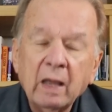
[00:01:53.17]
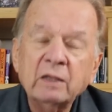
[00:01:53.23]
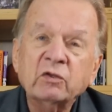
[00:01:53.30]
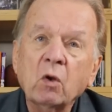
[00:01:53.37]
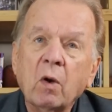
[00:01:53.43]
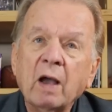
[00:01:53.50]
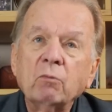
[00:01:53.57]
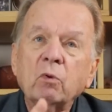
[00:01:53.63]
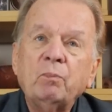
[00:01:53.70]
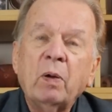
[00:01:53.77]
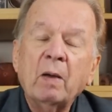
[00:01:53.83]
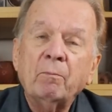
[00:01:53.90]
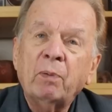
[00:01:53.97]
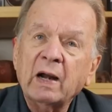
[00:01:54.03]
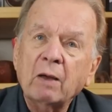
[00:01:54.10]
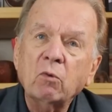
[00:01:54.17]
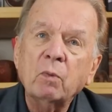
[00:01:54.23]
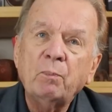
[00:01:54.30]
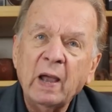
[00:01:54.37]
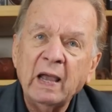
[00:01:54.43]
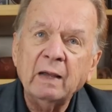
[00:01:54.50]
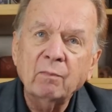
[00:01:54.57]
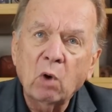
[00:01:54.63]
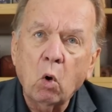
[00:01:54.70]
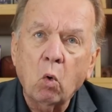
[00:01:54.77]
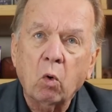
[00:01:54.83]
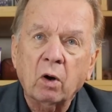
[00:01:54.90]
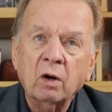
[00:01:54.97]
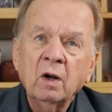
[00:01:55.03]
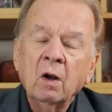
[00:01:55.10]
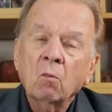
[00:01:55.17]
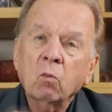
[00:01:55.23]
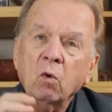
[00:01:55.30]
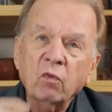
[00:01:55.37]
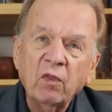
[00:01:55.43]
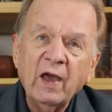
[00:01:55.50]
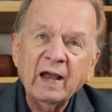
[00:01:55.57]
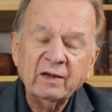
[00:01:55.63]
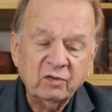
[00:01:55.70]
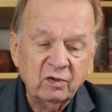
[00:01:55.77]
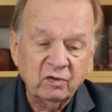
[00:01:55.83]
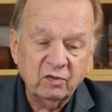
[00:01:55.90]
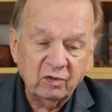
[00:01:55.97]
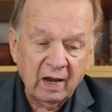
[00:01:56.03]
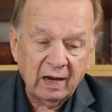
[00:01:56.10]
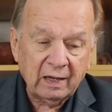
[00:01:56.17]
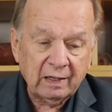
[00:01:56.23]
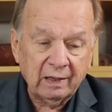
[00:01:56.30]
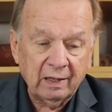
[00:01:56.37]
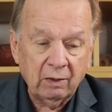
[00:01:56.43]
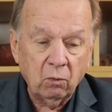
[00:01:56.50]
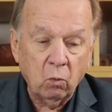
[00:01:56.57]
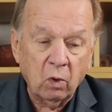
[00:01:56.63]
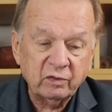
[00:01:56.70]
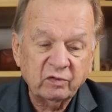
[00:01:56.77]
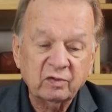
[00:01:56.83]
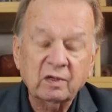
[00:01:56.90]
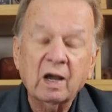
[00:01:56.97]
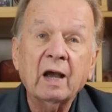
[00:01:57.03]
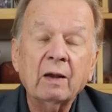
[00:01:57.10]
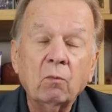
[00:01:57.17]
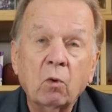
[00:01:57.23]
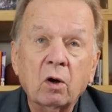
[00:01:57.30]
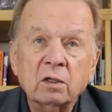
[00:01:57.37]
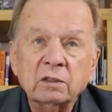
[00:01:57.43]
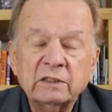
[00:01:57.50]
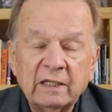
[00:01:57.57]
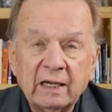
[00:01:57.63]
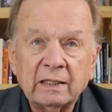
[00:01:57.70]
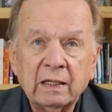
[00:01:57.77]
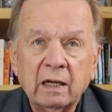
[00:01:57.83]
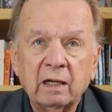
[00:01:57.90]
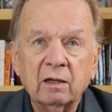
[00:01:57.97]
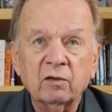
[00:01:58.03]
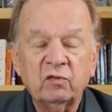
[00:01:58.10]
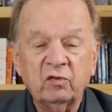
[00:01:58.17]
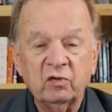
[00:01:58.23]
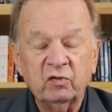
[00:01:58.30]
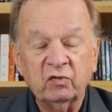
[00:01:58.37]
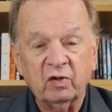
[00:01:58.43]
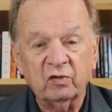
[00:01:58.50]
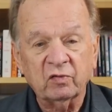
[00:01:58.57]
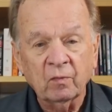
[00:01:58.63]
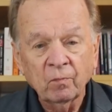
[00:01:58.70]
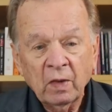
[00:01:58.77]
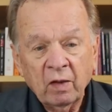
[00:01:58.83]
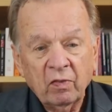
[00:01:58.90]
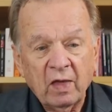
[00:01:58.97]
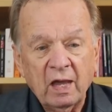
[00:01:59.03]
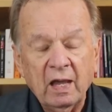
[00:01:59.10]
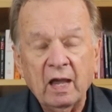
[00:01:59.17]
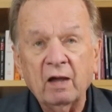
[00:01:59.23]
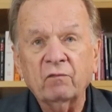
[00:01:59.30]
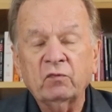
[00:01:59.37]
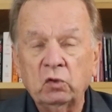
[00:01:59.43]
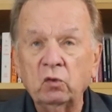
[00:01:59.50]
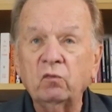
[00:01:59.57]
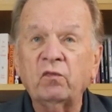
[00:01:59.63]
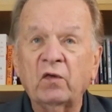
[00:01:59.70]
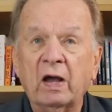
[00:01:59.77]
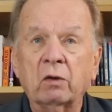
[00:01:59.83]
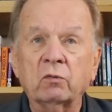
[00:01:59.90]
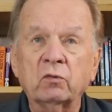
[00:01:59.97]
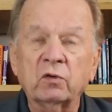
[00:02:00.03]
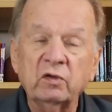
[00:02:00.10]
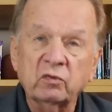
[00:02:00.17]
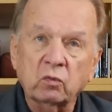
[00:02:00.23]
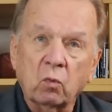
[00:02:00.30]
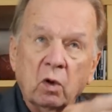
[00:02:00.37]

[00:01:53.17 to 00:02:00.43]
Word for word: So I would, but I would pay more. Well, that's exactly what Skywater Technologies is. They have two foundries.